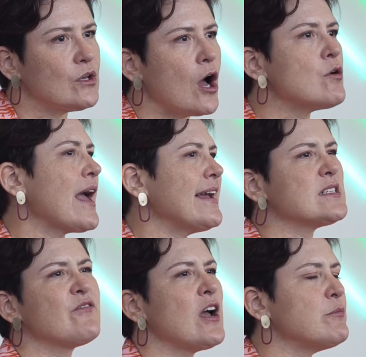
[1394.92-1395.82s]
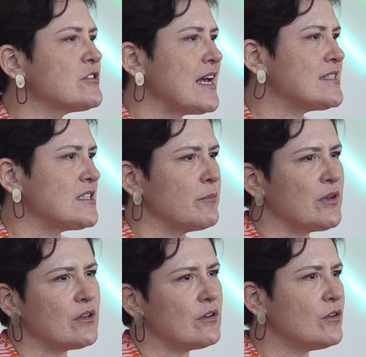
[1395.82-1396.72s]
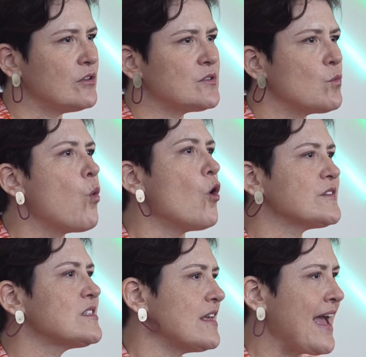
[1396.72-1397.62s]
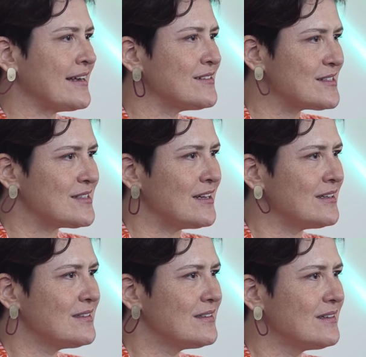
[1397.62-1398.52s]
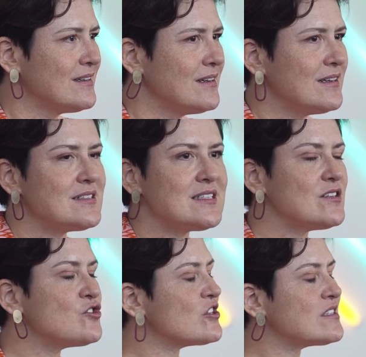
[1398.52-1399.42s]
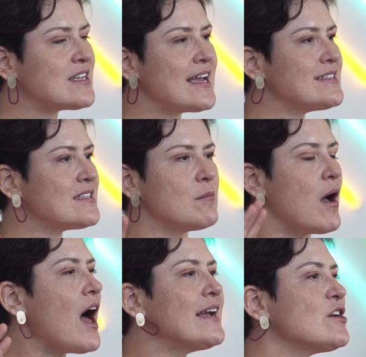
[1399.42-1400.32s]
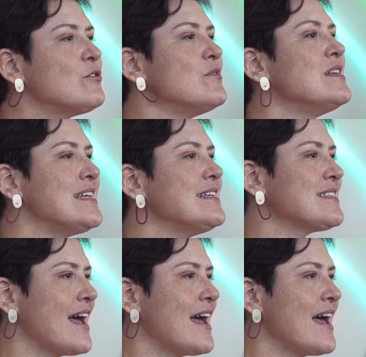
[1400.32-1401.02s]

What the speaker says: okay, it's fine protesting, but what's the answer? Just say to them, I don't need to